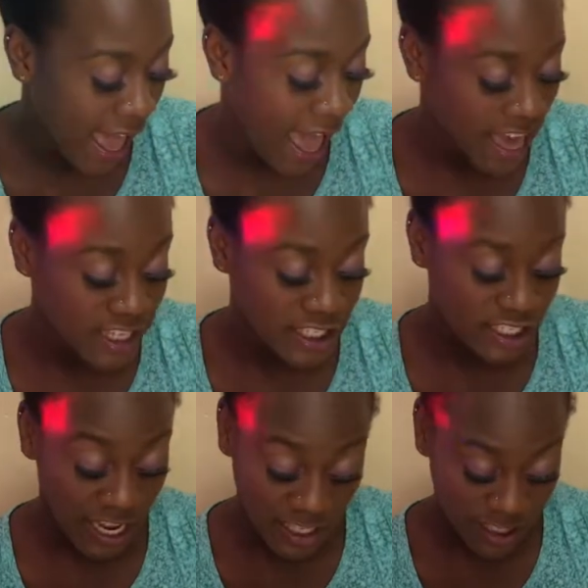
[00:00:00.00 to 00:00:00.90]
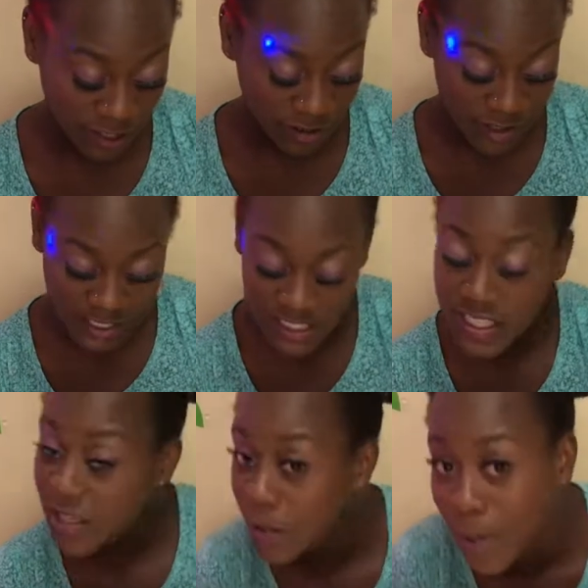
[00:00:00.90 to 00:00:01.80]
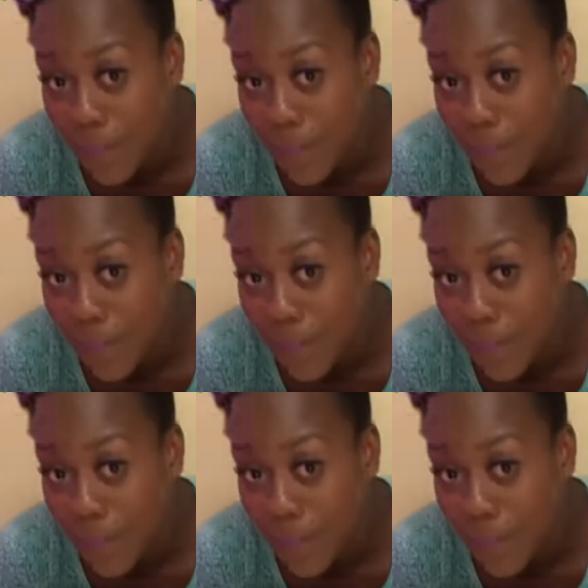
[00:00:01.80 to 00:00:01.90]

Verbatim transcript: I chatter. That's the sound a